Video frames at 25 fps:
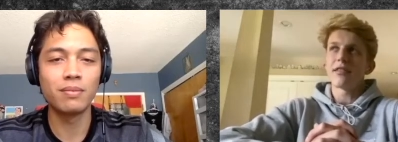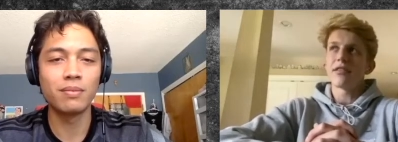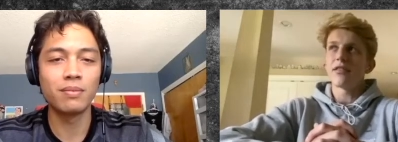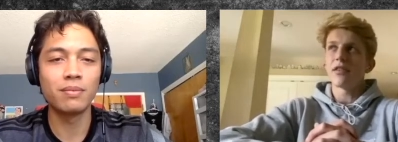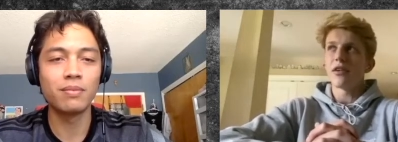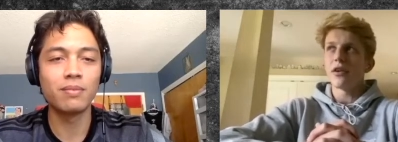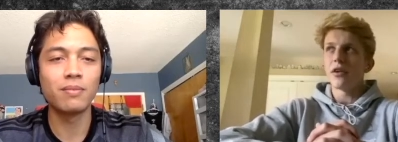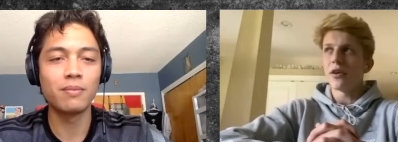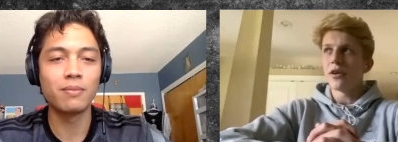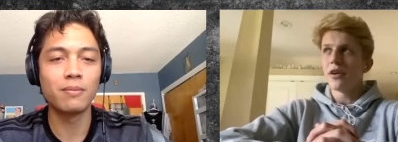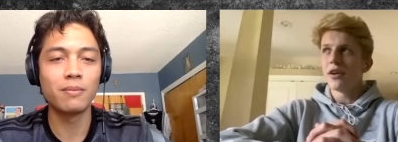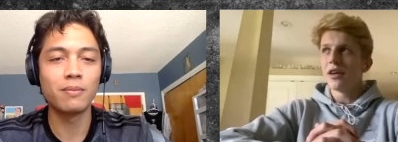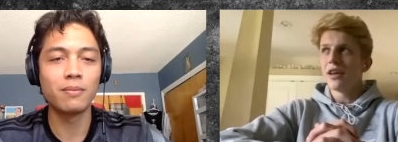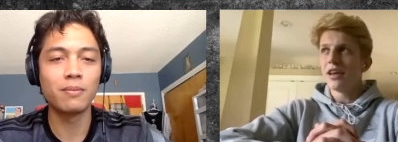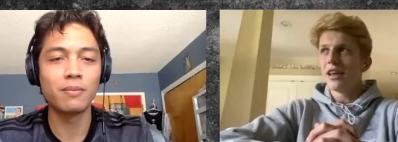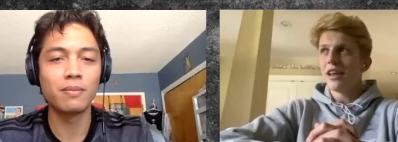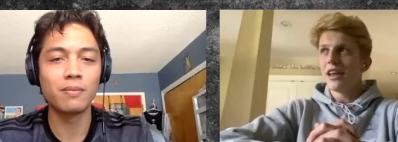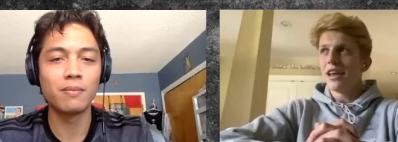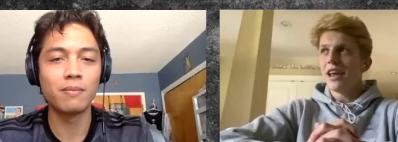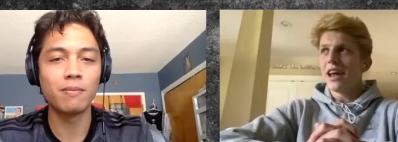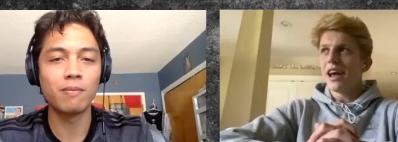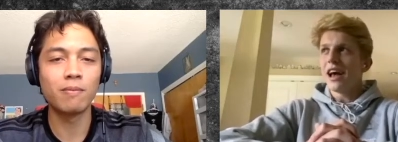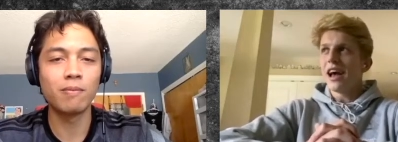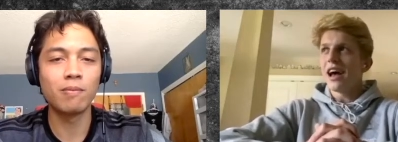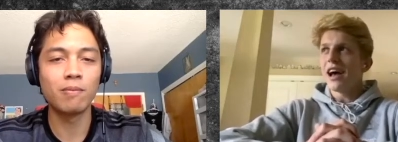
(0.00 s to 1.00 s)
Speaker 1: So,
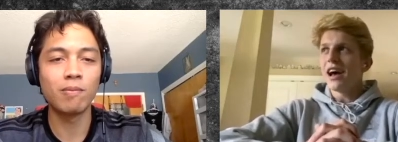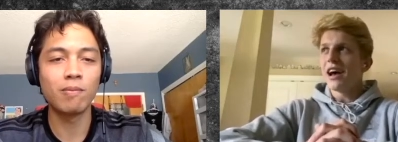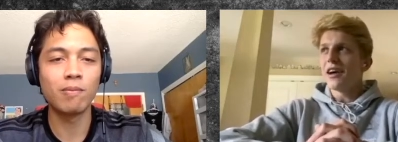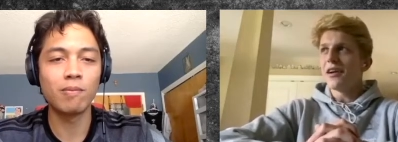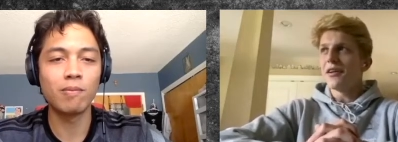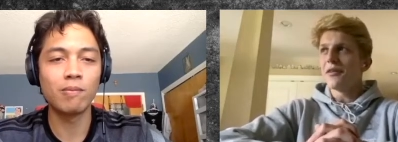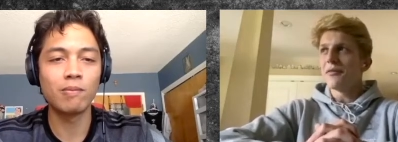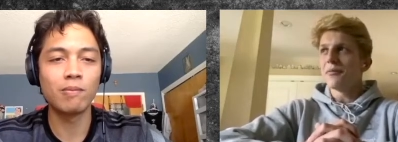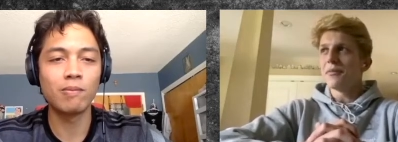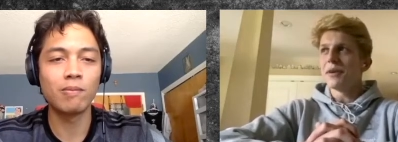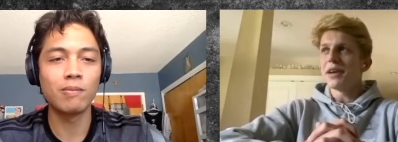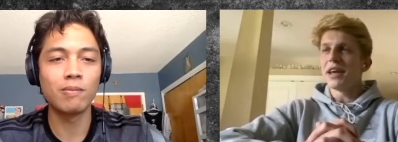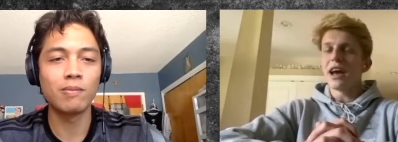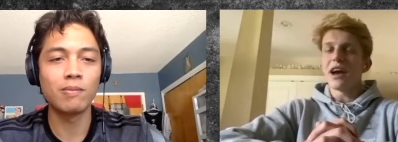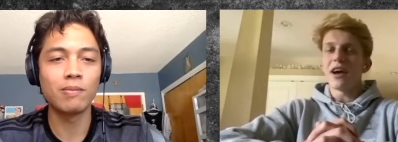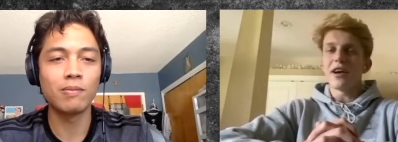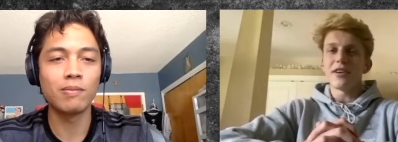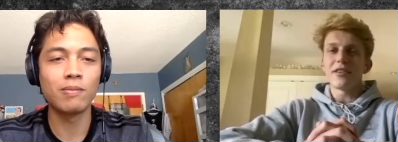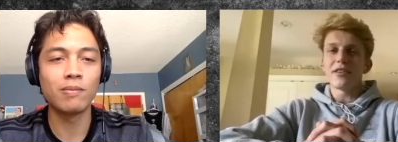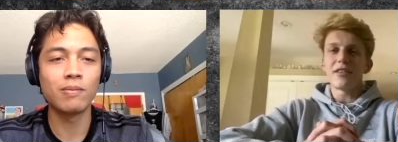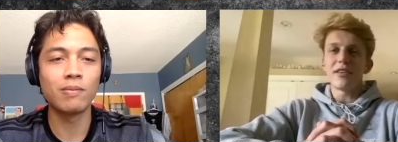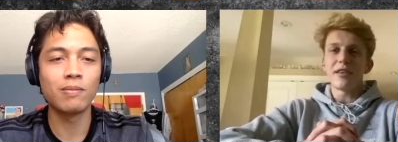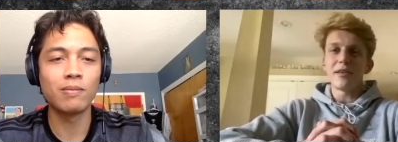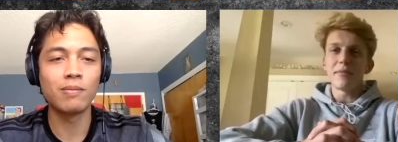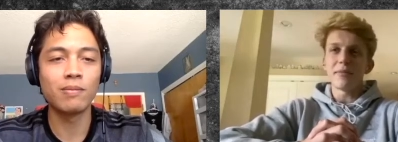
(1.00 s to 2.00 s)
uh, but yeah, our
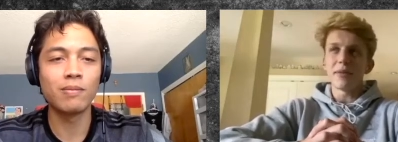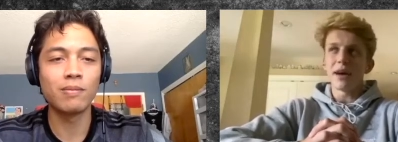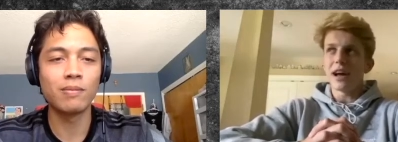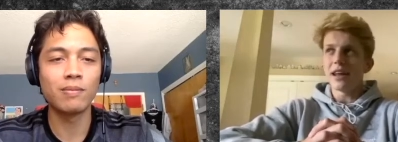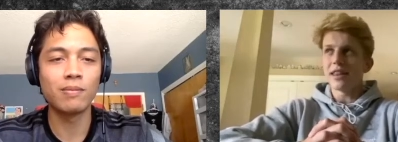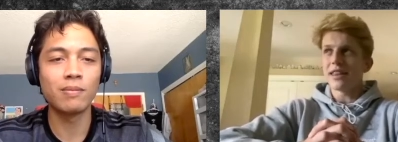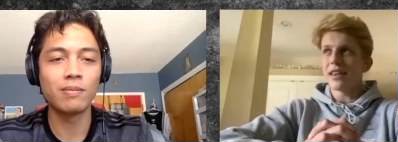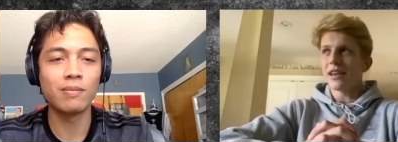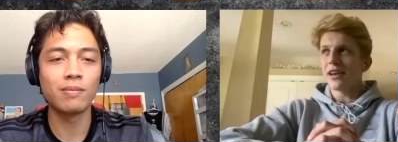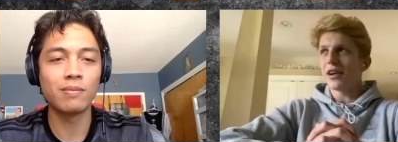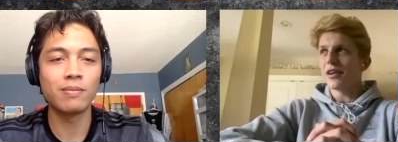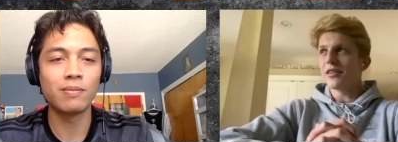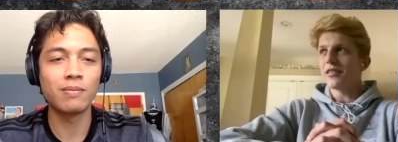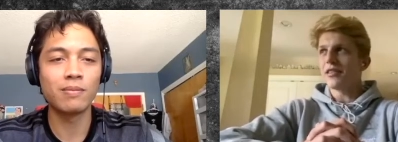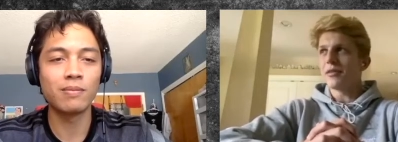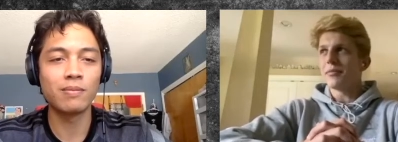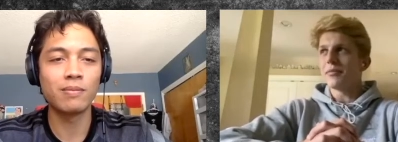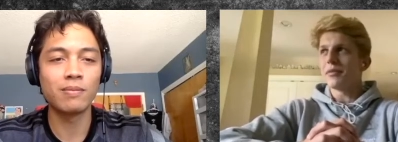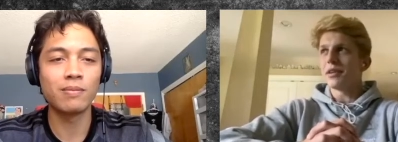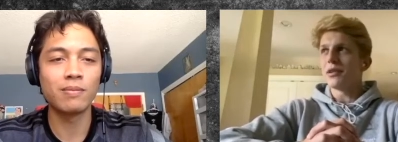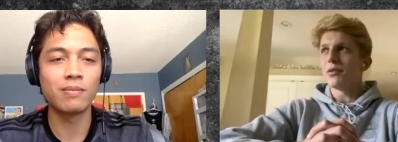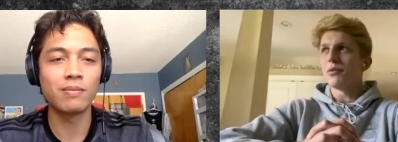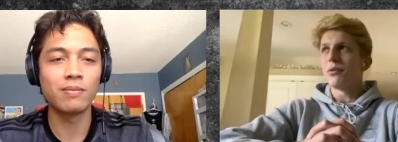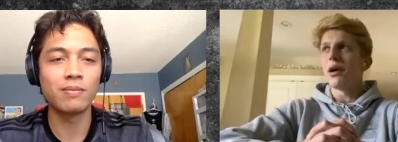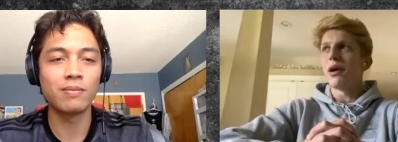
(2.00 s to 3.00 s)
team, I think our team
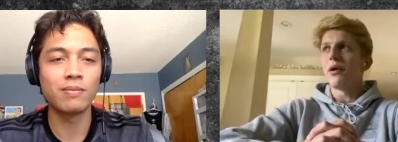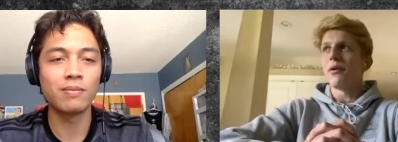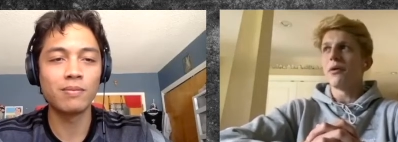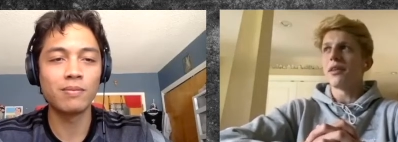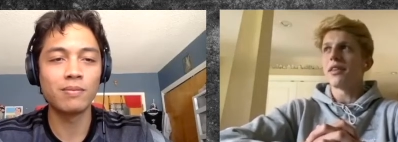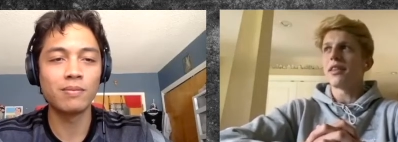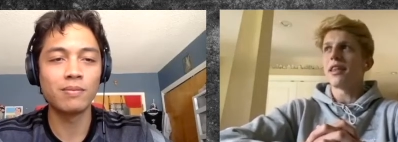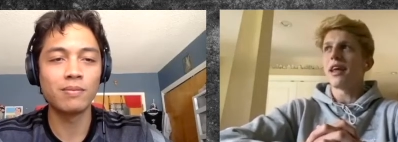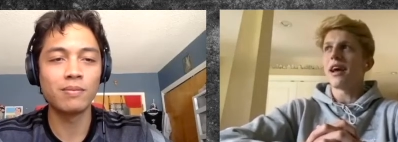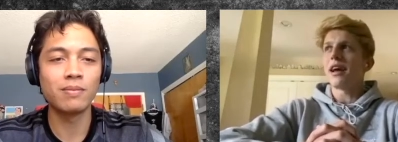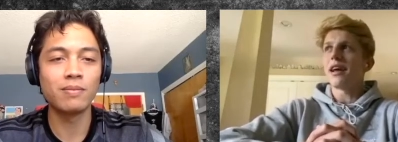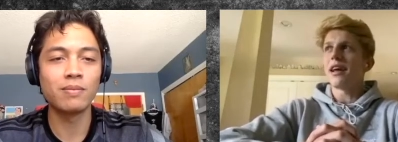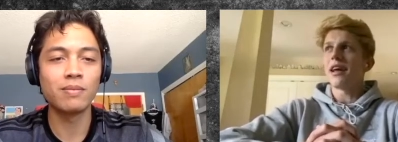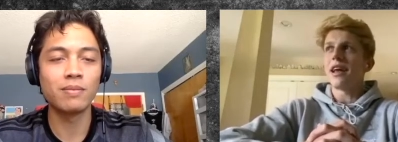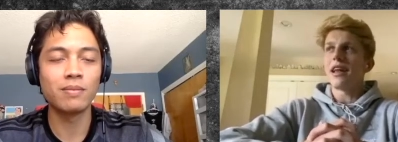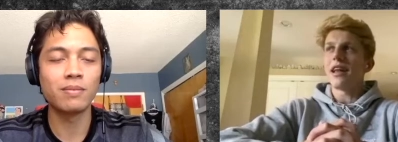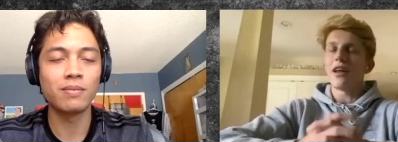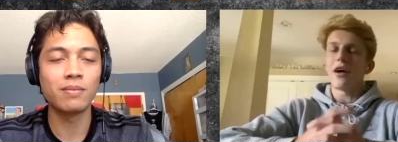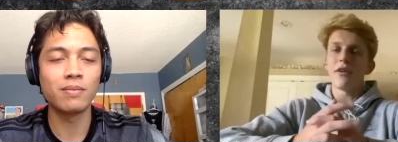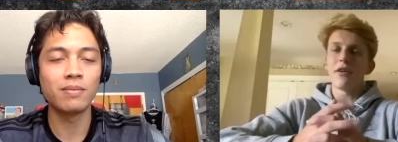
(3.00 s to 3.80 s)
did well with that. And